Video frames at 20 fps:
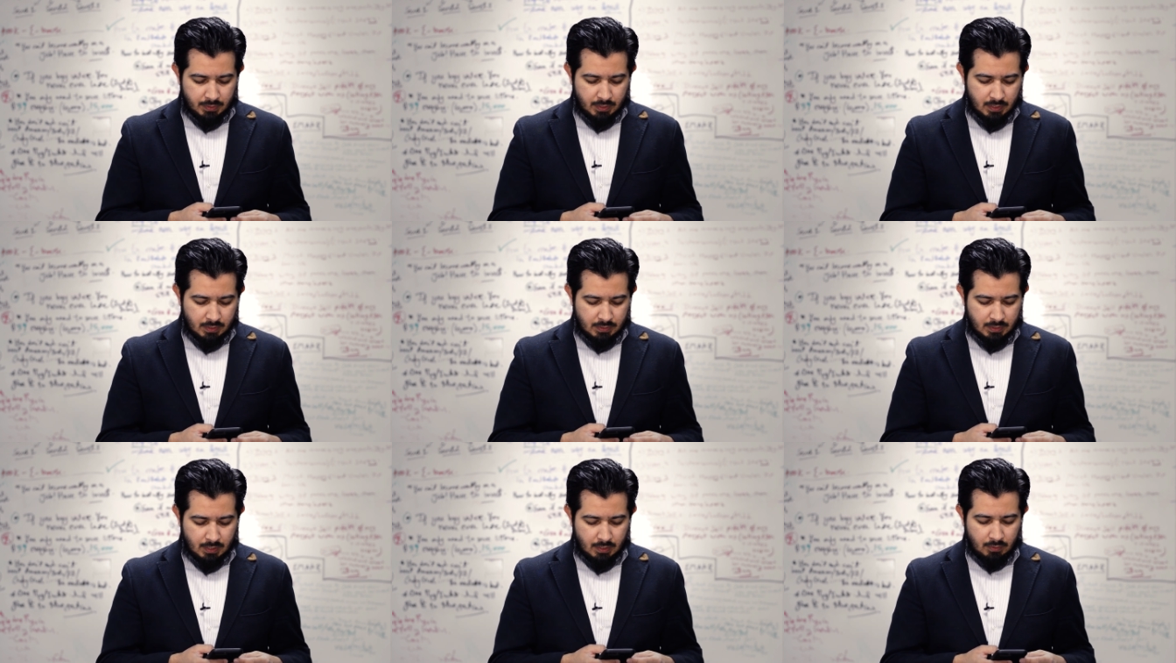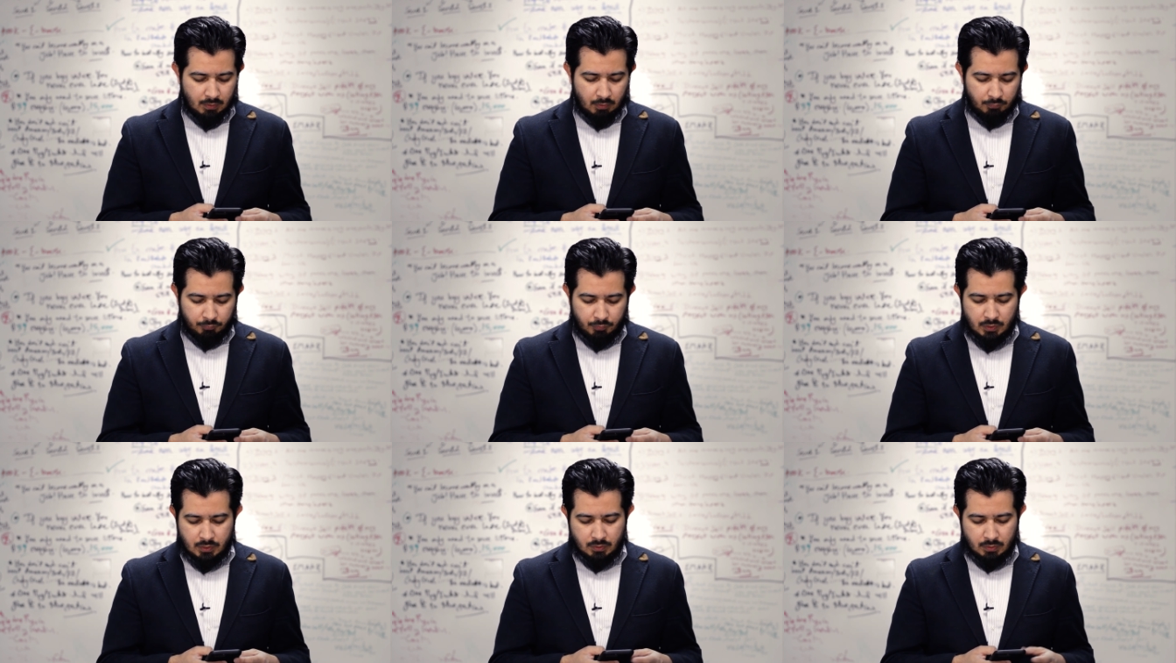the internet
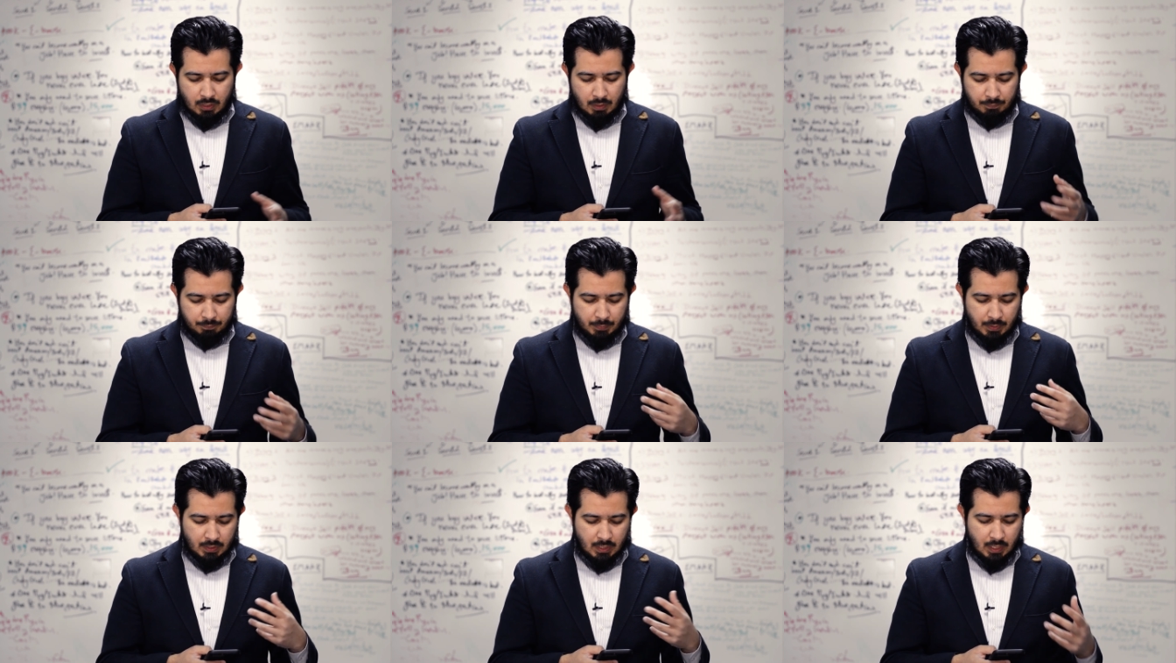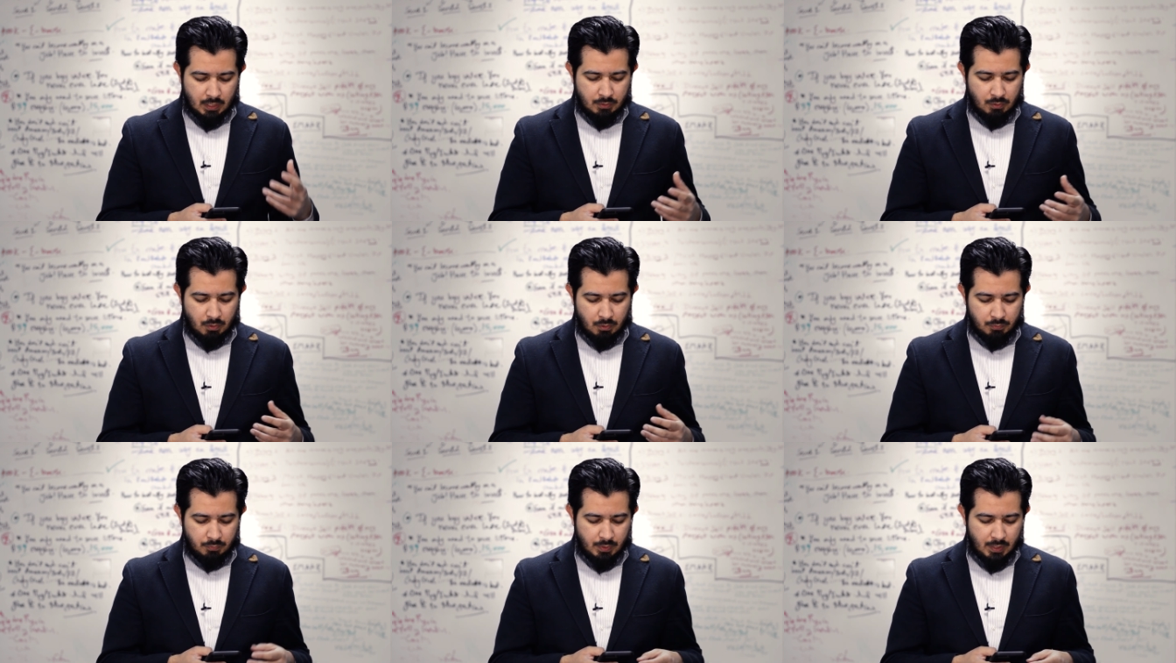that free zone company can't
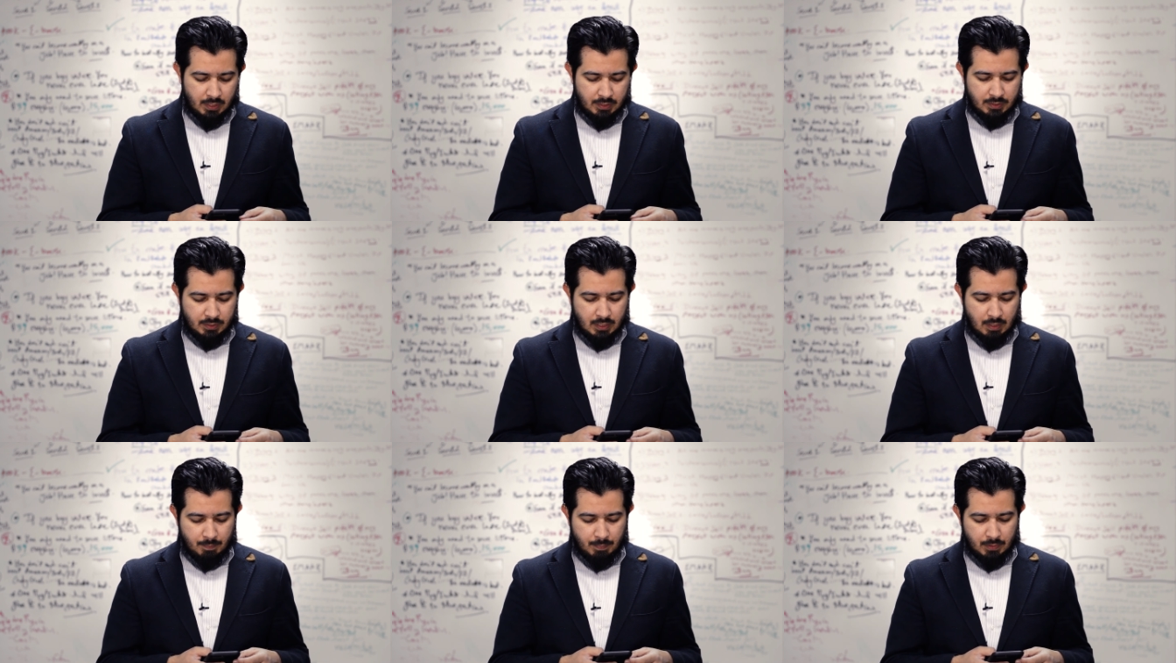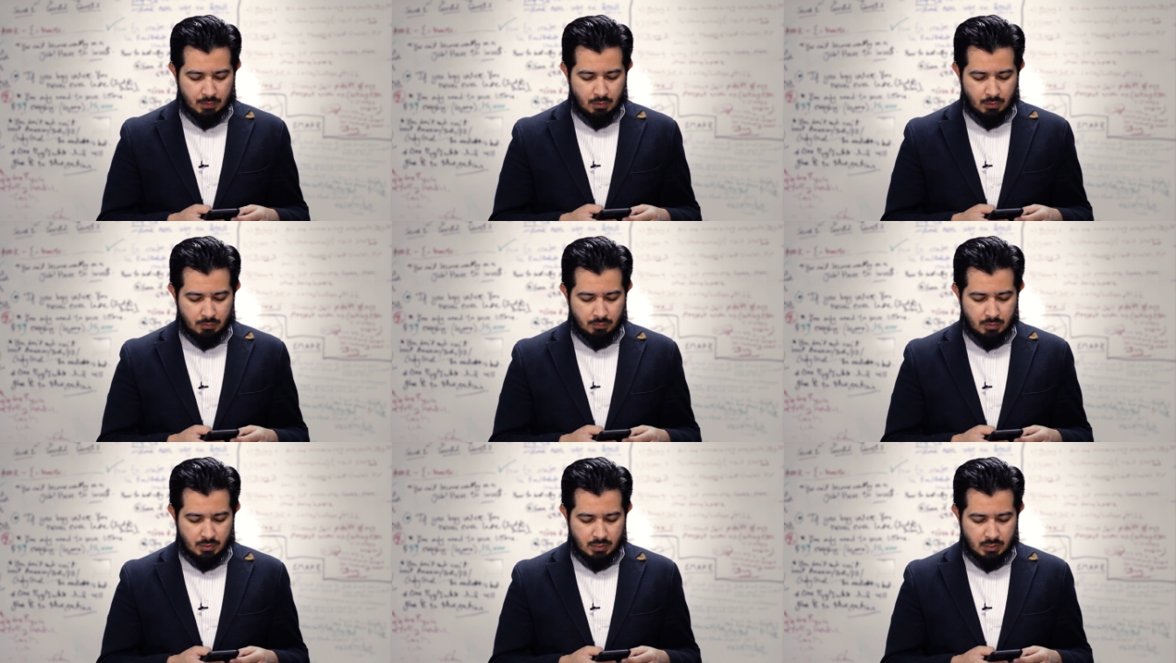own real estate but
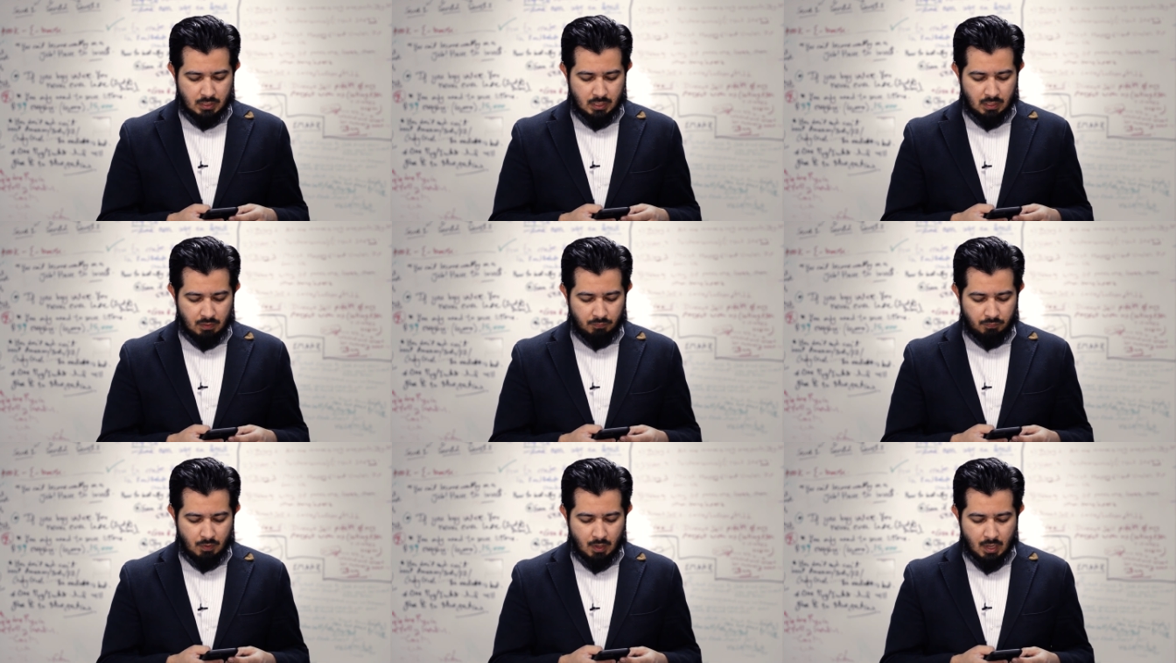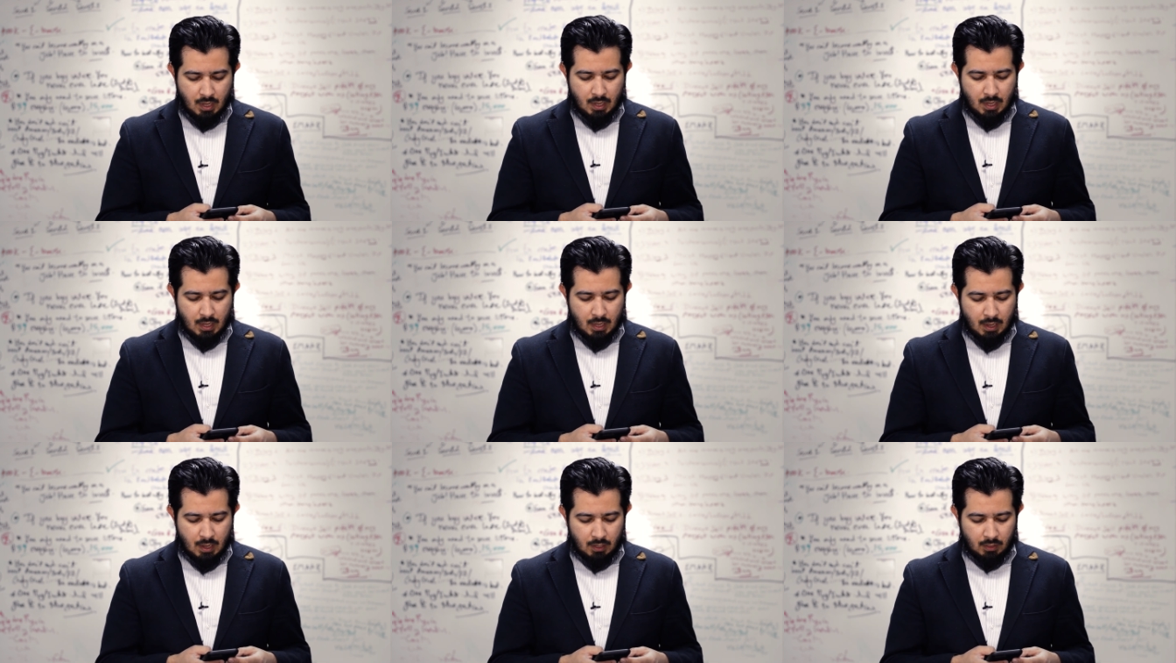not receive
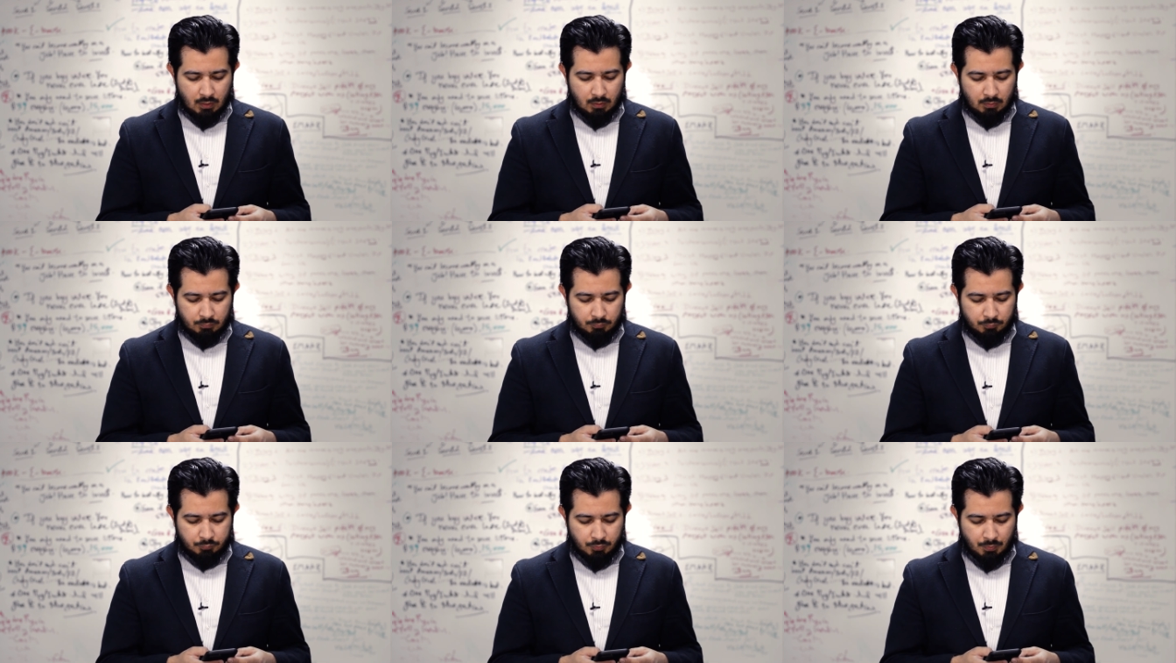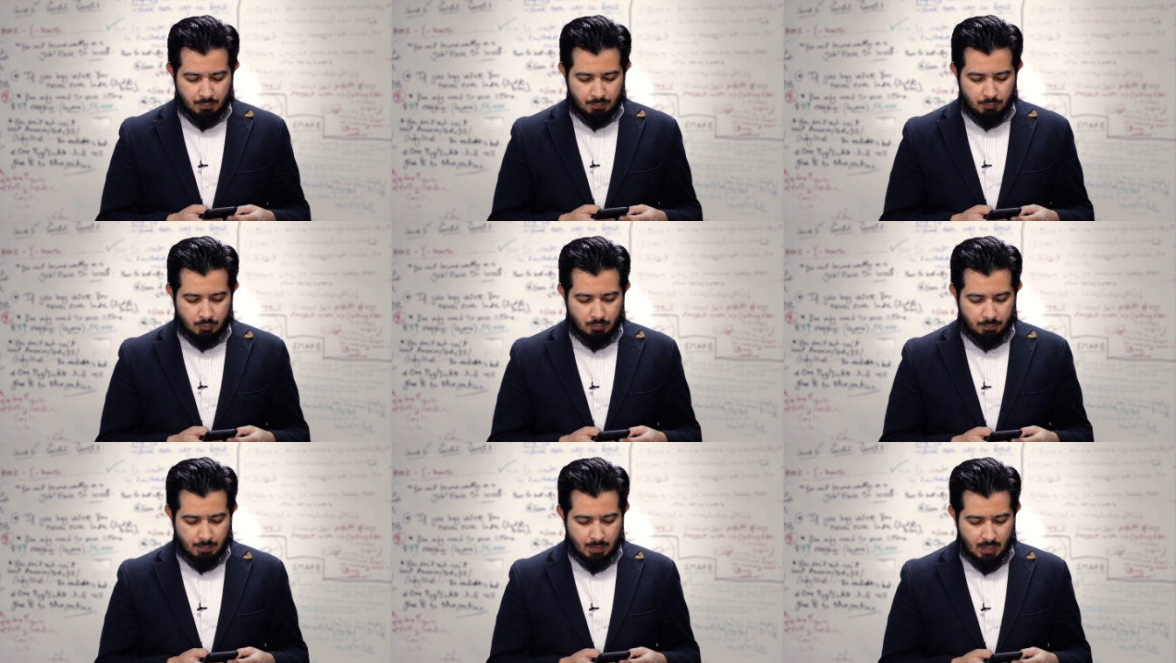income
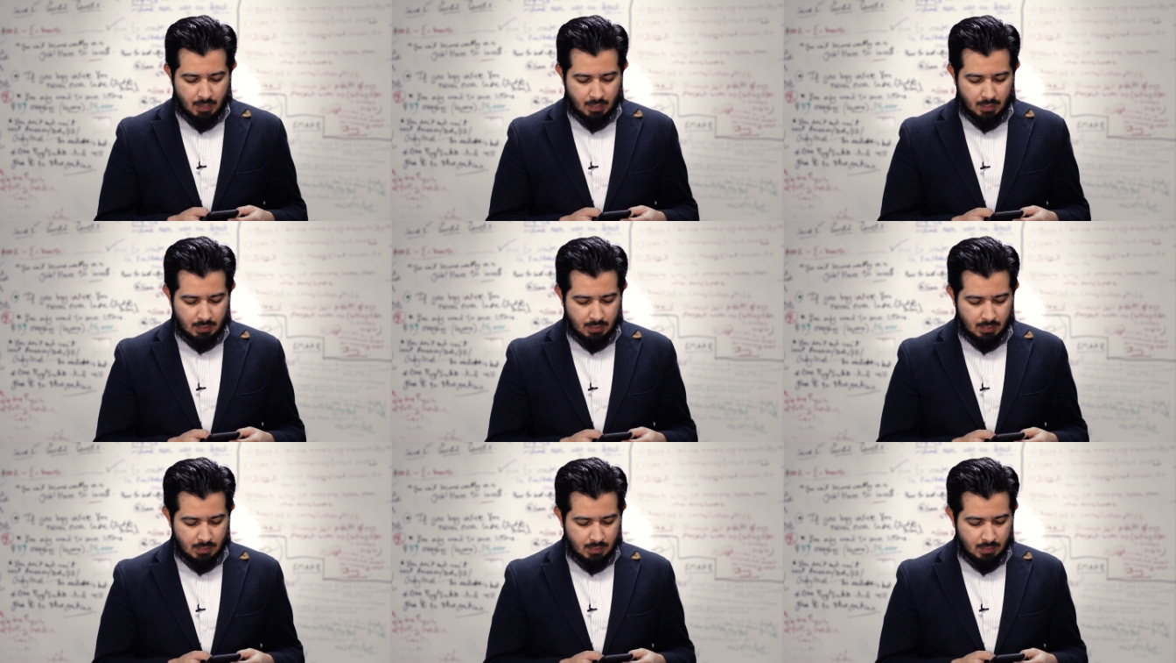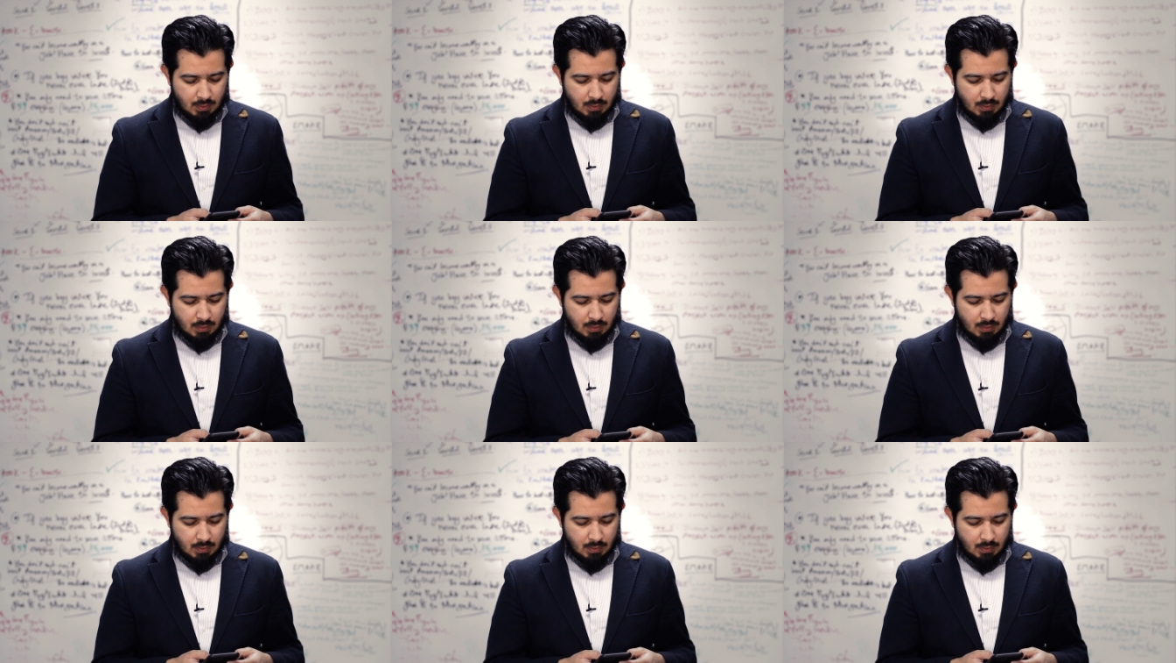from Dubai